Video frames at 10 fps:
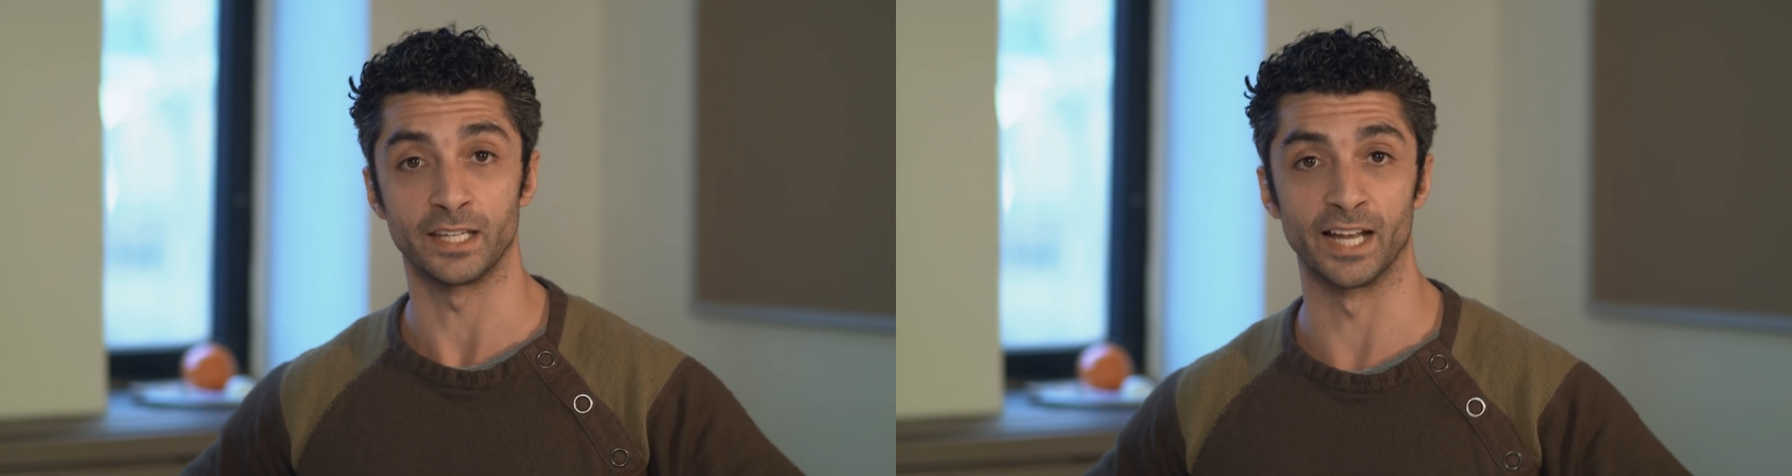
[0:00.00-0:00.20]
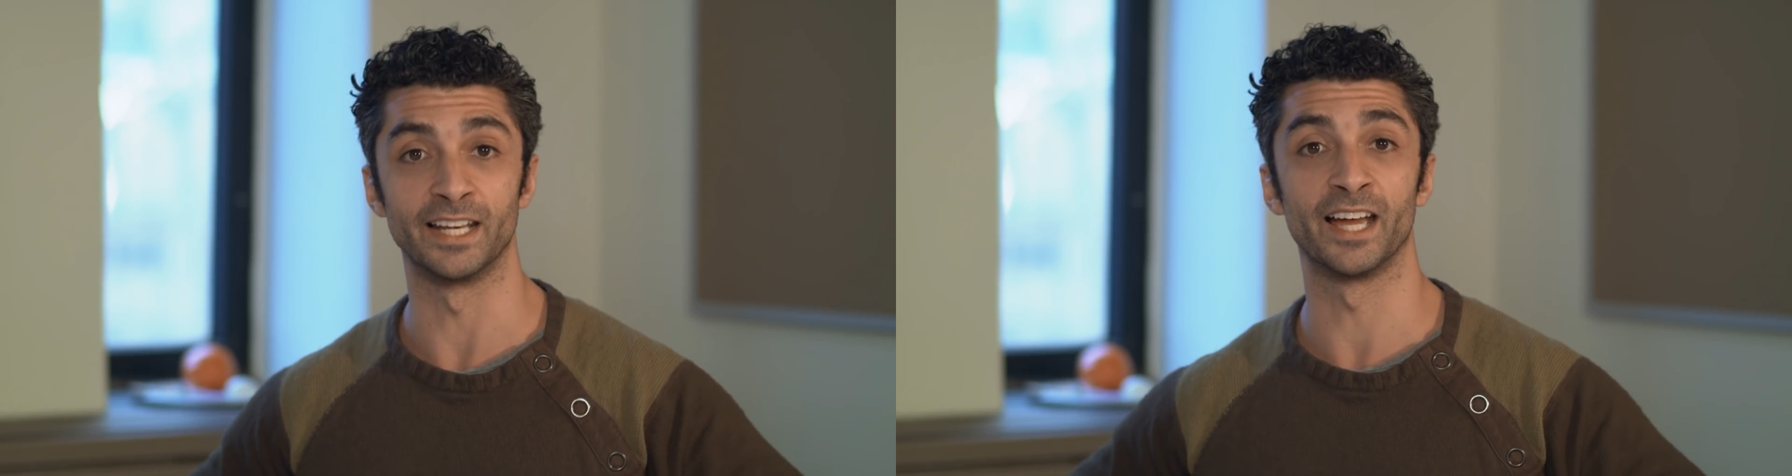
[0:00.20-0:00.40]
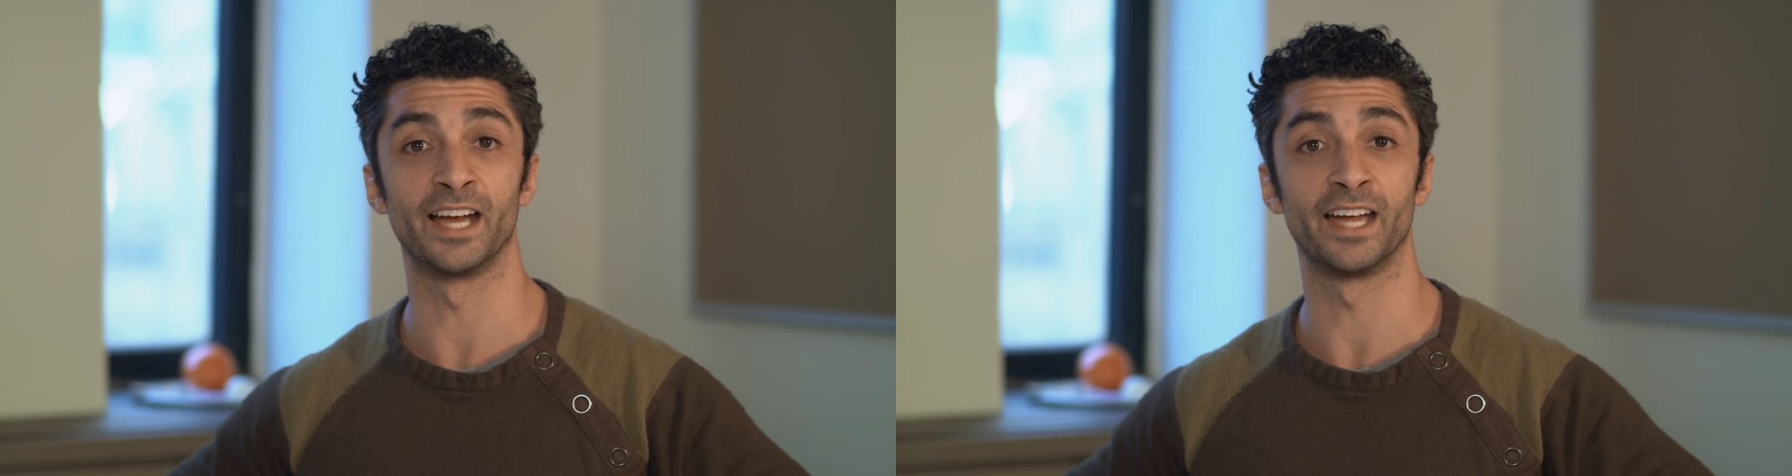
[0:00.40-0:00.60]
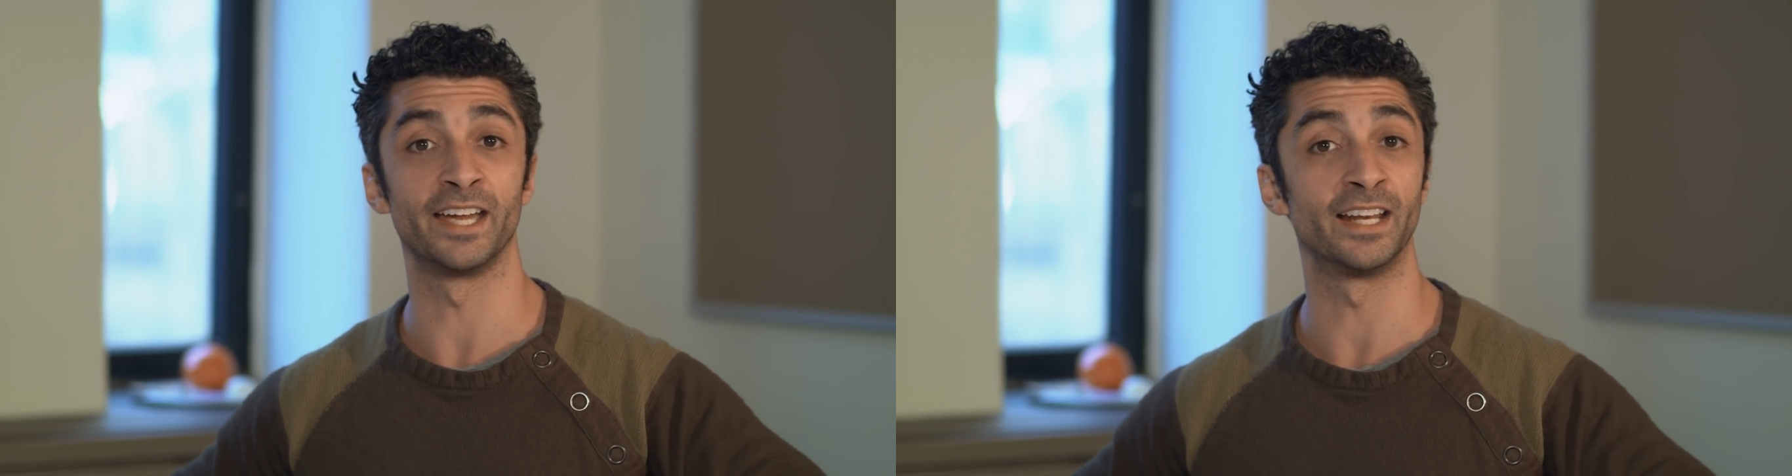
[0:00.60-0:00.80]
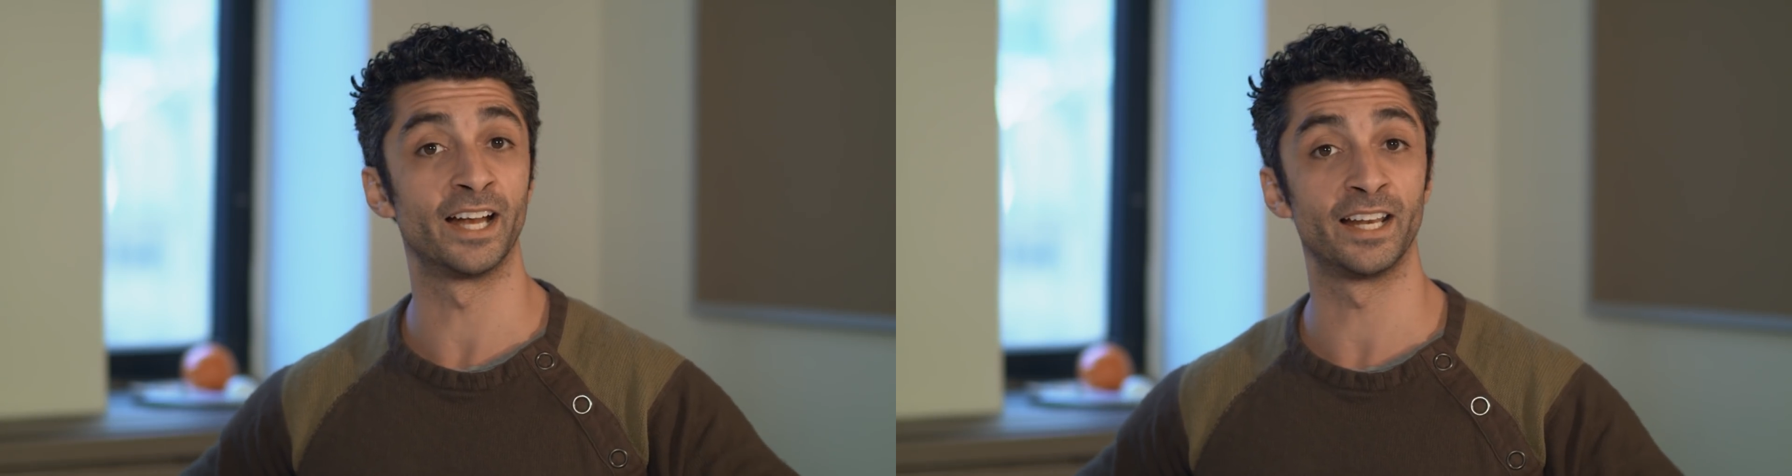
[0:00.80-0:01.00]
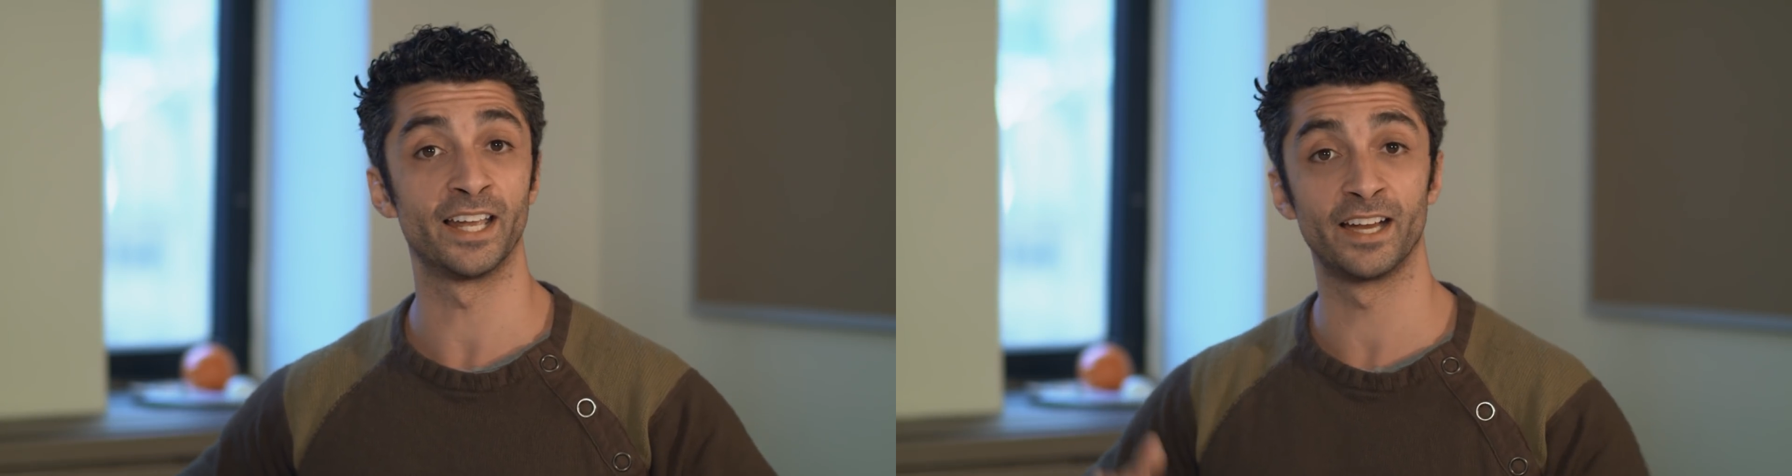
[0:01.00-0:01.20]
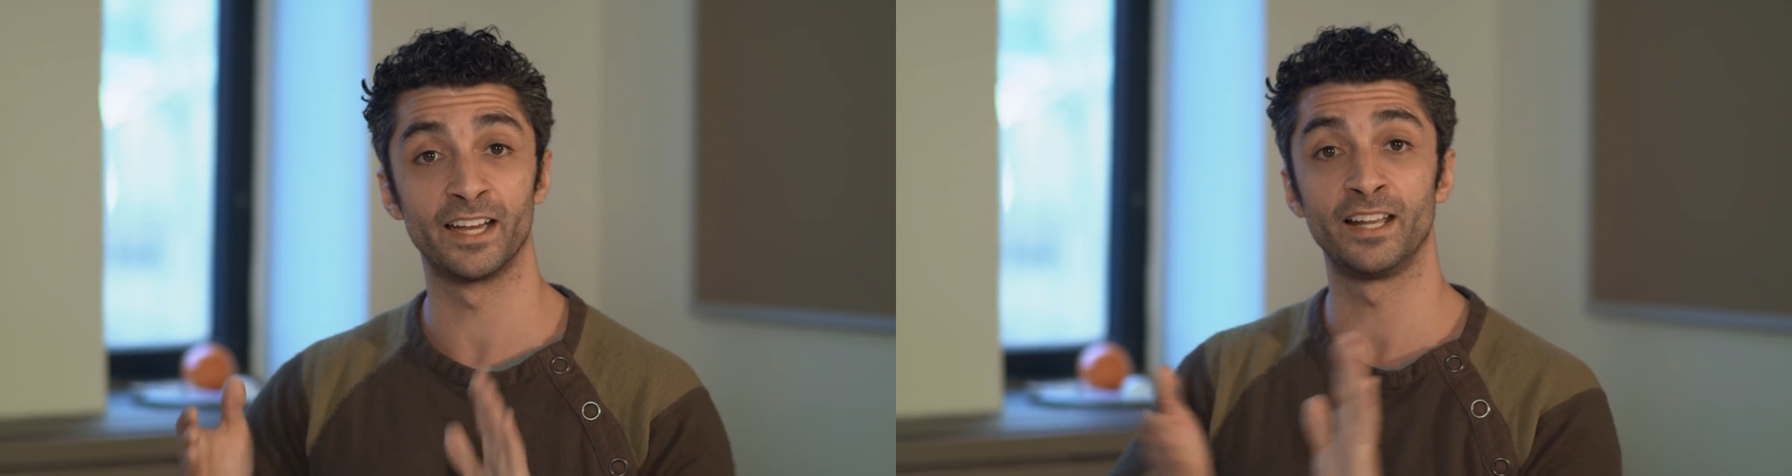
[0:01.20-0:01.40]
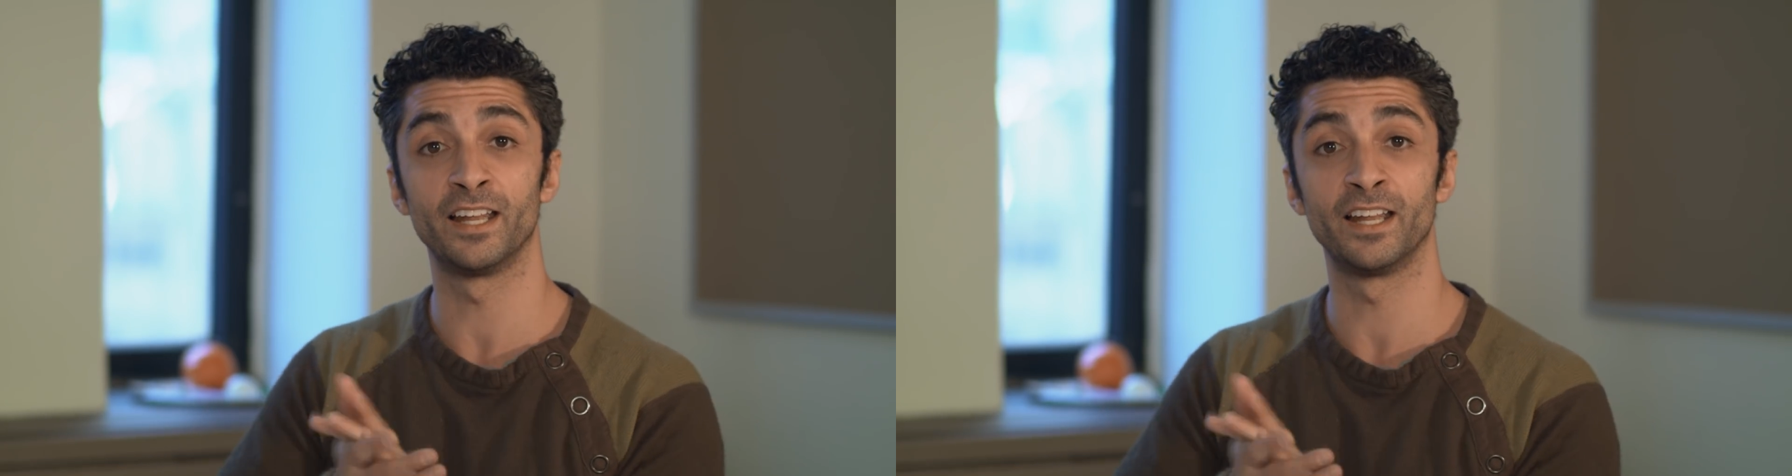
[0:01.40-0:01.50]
Ya la la la